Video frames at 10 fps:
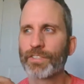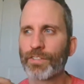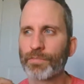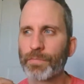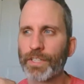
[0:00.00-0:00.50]

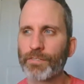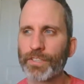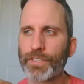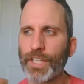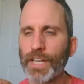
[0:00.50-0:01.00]
So I'd be like,
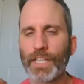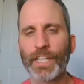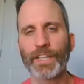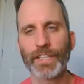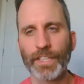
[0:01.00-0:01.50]
well, it's kind of
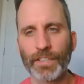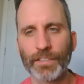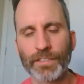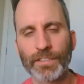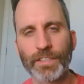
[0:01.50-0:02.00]
like
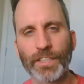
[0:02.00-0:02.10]
this.